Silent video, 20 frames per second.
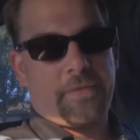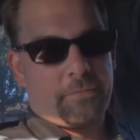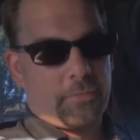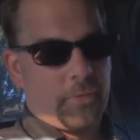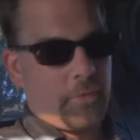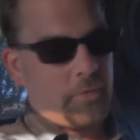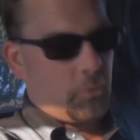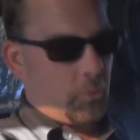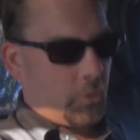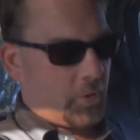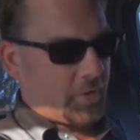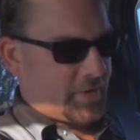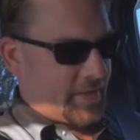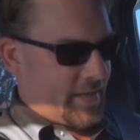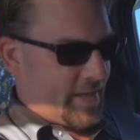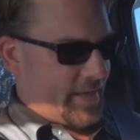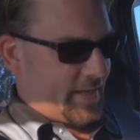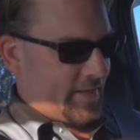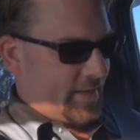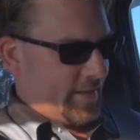through the
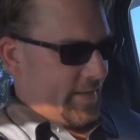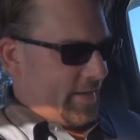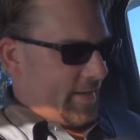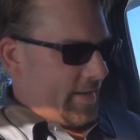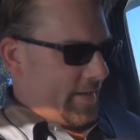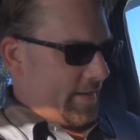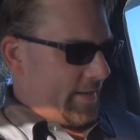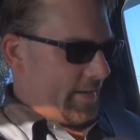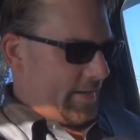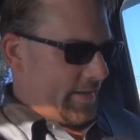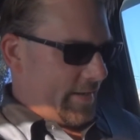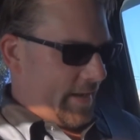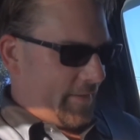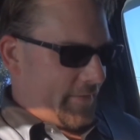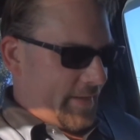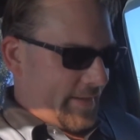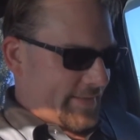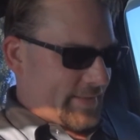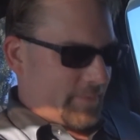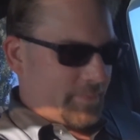workday.
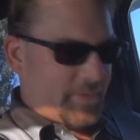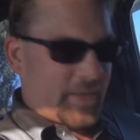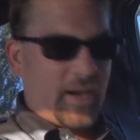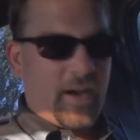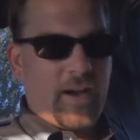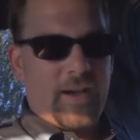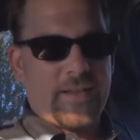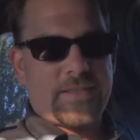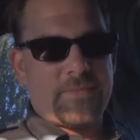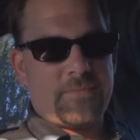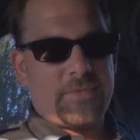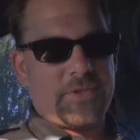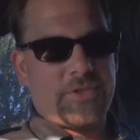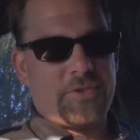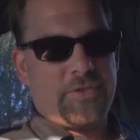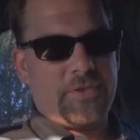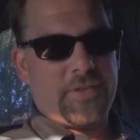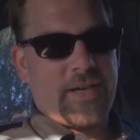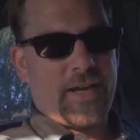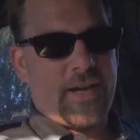I've got something awesome to show you